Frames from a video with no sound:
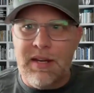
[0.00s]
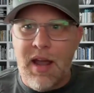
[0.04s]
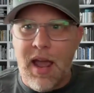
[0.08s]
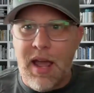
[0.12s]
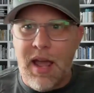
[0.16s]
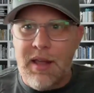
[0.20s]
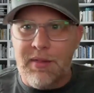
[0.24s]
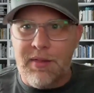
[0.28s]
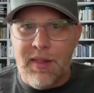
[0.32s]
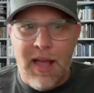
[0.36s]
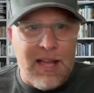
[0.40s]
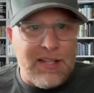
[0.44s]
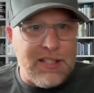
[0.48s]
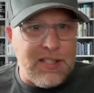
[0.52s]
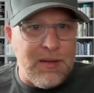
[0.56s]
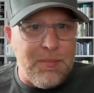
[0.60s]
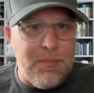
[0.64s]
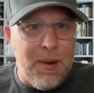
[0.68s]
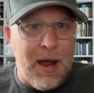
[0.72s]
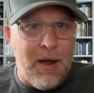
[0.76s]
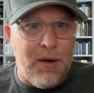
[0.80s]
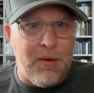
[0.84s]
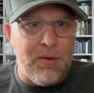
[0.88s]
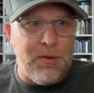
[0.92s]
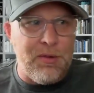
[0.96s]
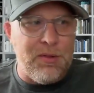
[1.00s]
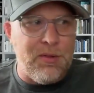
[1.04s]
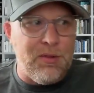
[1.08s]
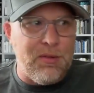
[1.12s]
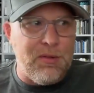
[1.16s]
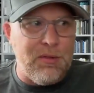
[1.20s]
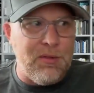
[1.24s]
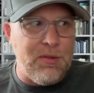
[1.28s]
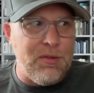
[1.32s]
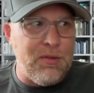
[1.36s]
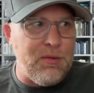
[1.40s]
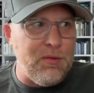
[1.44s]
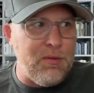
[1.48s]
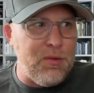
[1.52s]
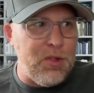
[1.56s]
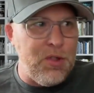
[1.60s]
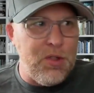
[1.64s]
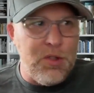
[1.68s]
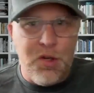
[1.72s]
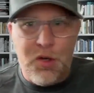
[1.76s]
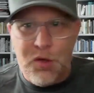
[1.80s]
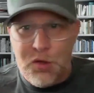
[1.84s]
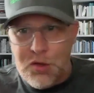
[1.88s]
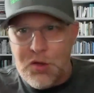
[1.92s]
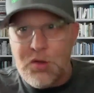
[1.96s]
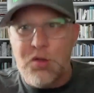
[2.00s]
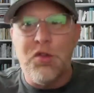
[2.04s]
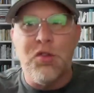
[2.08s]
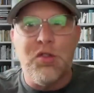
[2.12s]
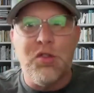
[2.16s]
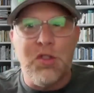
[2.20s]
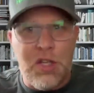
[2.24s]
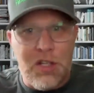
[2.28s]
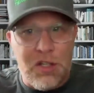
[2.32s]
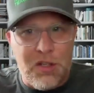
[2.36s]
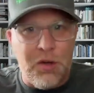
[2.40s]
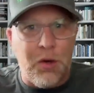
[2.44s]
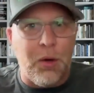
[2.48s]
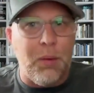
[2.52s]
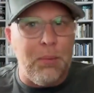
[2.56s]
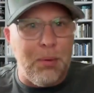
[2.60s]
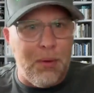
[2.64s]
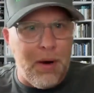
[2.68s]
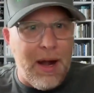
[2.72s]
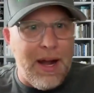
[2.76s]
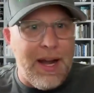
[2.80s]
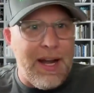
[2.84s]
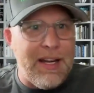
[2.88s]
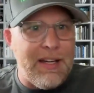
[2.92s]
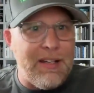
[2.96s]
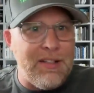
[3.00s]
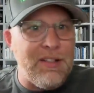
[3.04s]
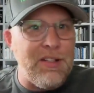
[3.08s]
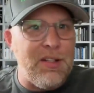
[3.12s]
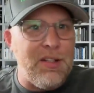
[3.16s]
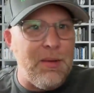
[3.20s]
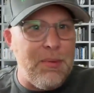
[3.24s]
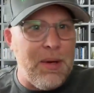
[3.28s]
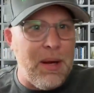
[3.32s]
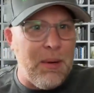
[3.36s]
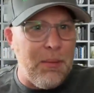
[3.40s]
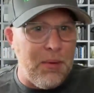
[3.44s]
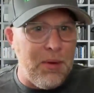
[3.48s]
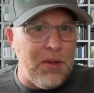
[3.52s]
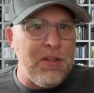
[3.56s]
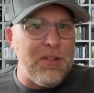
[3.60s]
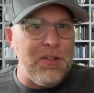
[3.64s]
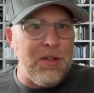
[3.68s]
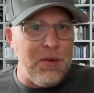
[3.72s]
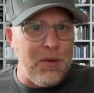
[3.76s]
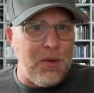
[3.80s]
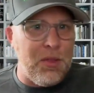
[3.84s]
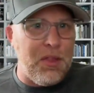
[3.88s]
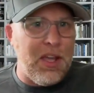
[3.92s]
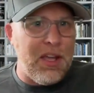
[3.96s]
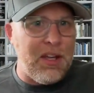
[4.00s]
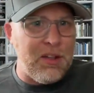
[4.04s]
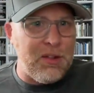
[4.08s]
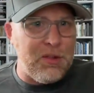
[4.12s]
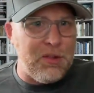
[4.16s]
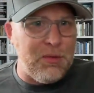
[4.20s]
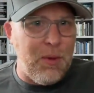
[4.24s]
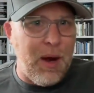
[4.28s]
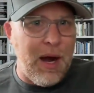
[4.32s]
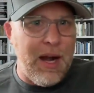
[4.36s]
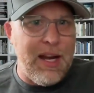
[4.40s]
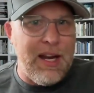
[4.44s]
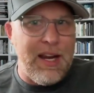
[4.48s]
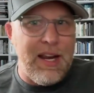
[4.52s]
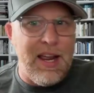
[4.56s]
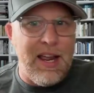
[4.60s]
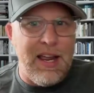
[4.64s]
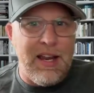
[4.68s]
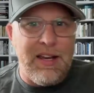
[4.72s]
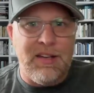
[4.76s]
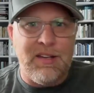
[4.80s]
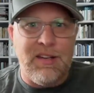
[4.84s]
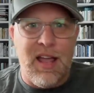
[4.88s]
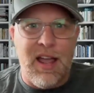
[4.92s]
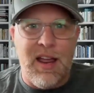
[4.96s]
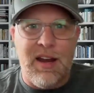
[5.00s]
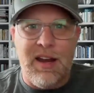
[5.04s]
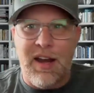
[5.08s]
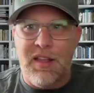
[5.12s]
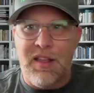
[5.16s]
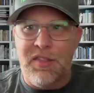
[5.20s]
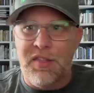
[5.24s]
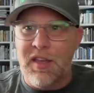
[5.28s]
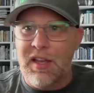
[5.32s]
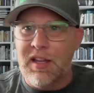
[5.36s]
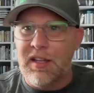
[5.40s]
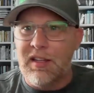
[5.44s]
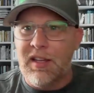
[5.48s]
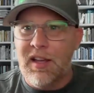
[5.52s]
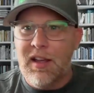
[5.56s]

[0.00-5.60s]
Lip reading: less about you using your brain to be able to do things, right? And I think